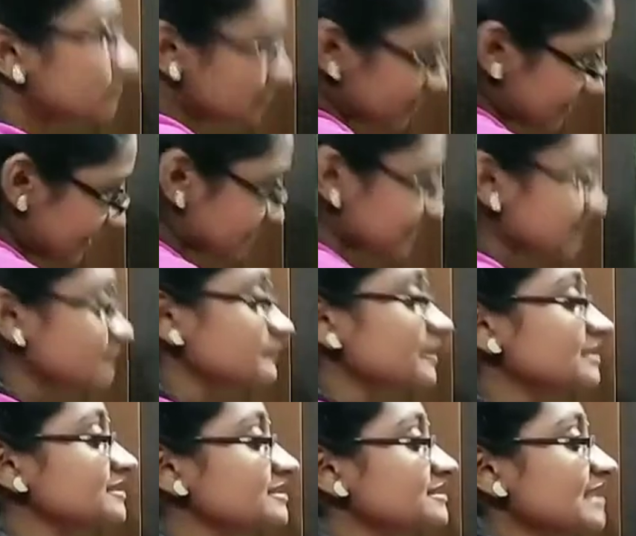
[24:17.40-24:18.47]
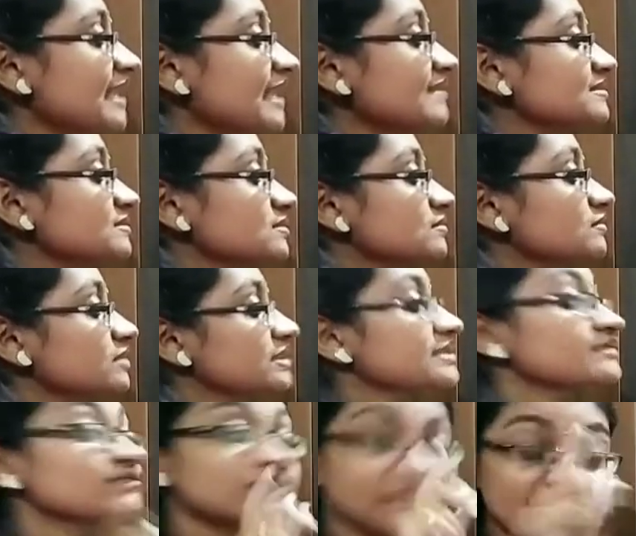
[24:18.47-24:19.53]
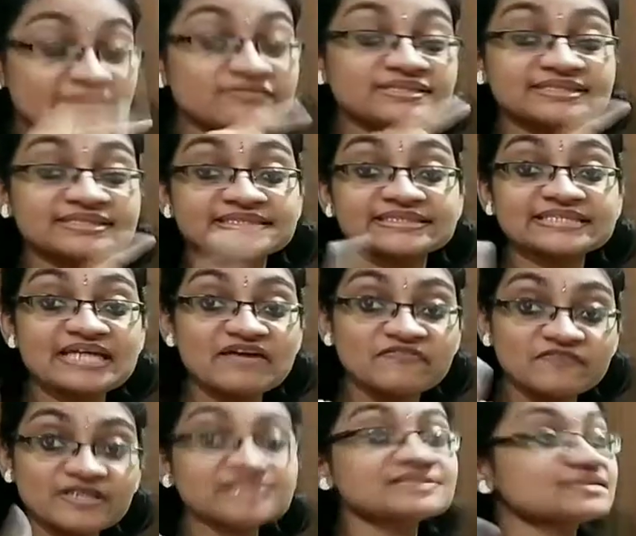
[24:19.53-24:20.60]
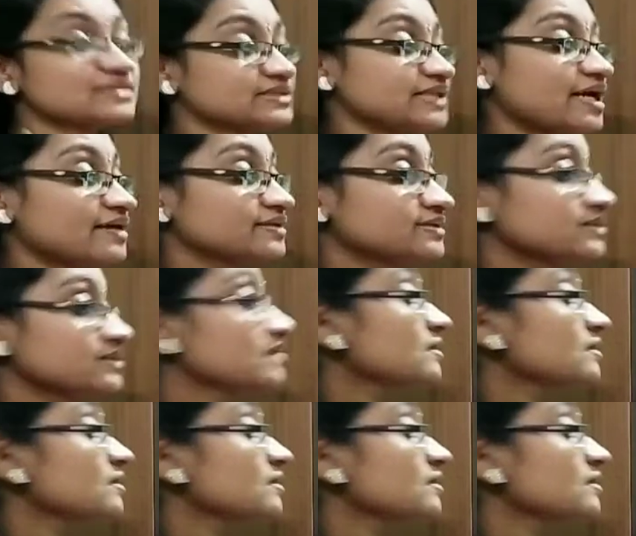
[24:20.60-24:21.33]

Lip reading: they just meant it as we have 7 stars.